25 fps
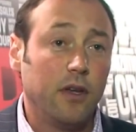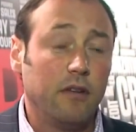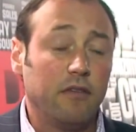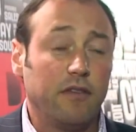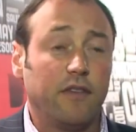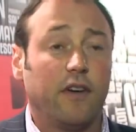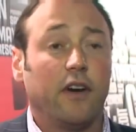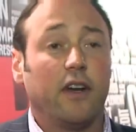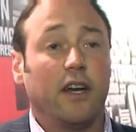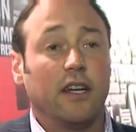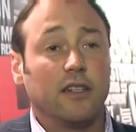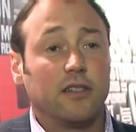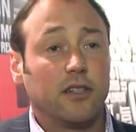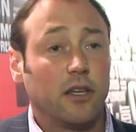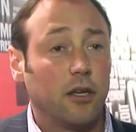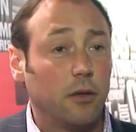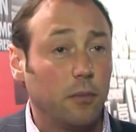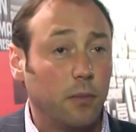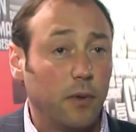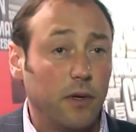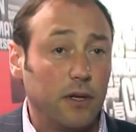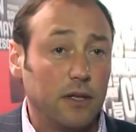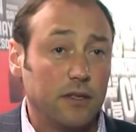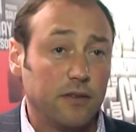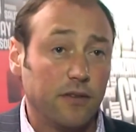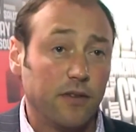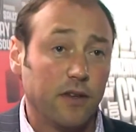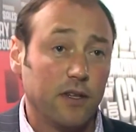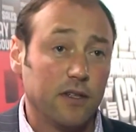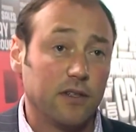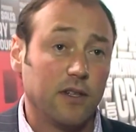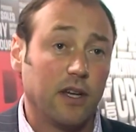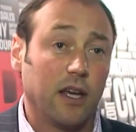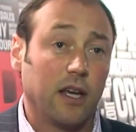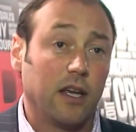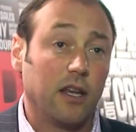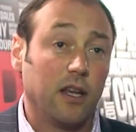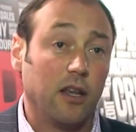Finance companies, for the
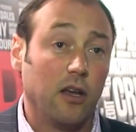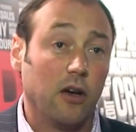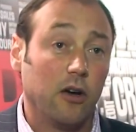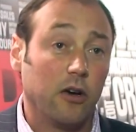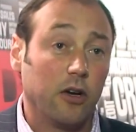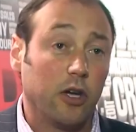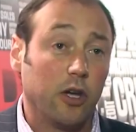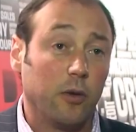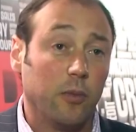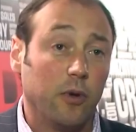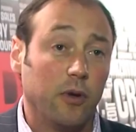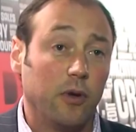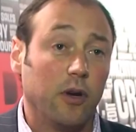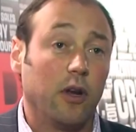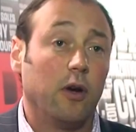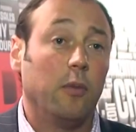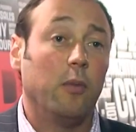sake of the argument,